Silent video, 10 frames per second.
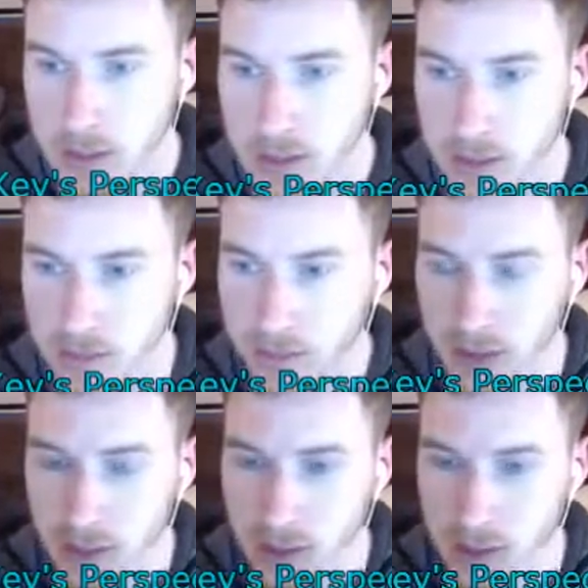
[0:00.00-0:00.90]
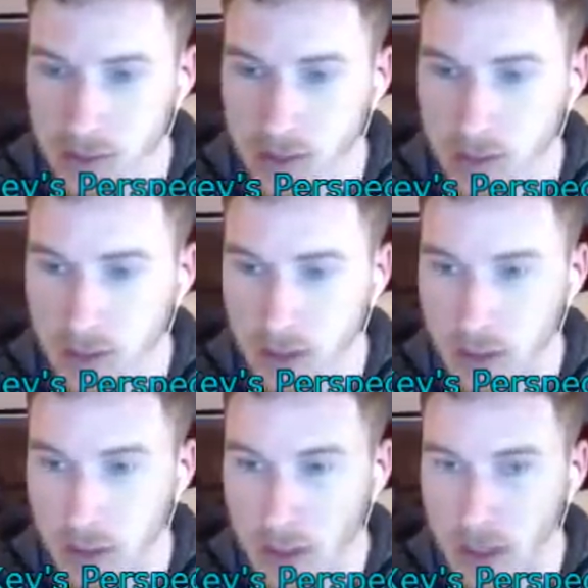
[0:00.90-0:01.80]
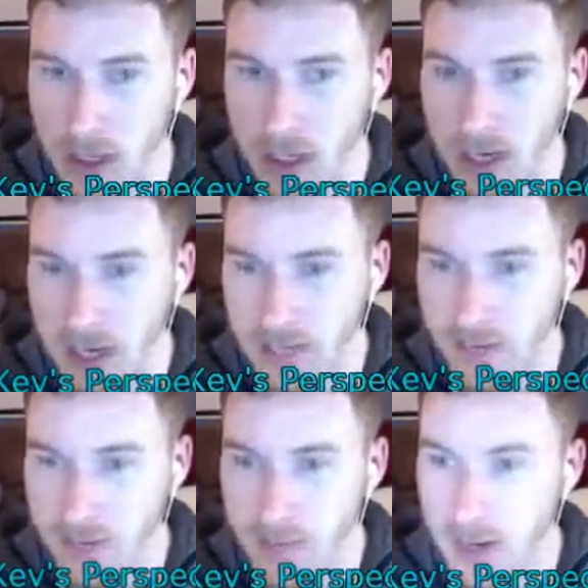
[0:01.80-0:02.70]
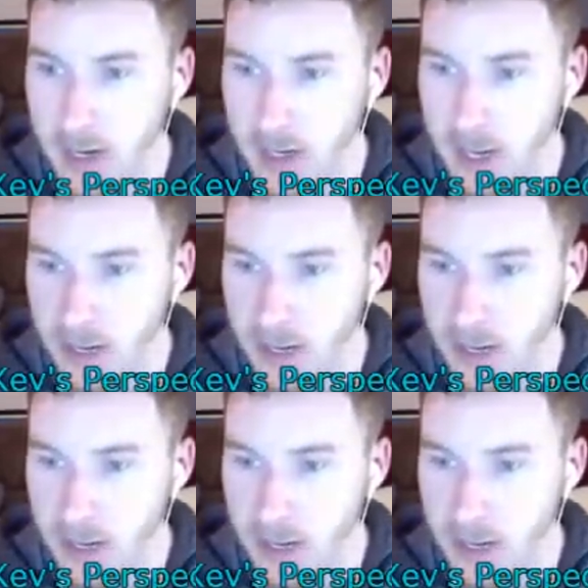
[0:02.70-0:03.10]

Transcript: Because it is fun to use. It, it, it kind of reminds...